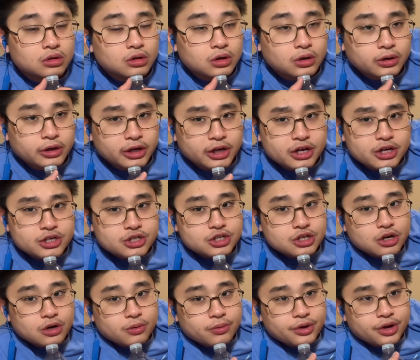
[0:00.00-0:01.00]
Okay,
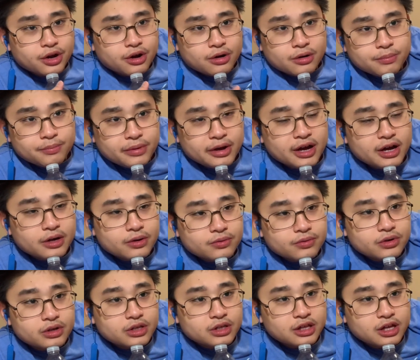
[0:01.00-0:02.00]
so we are back
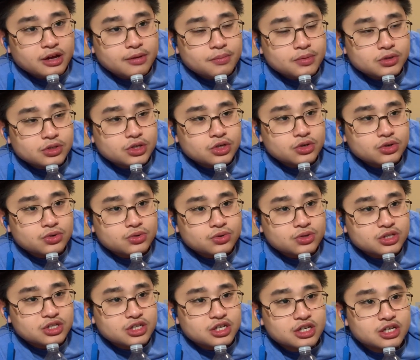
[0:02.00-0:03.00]
with episode
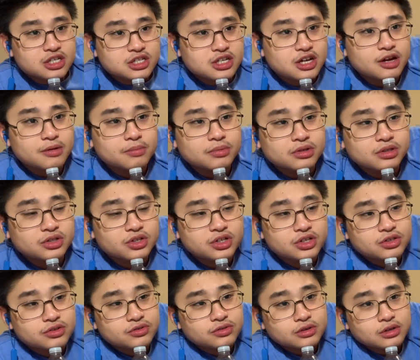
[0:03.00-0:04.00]
6, I
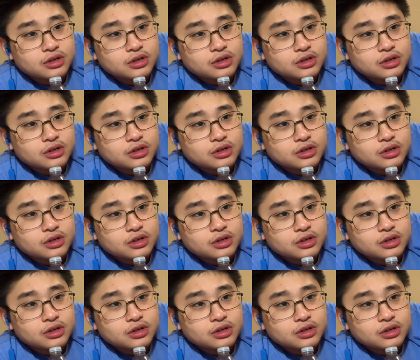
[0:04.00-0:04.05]
believe,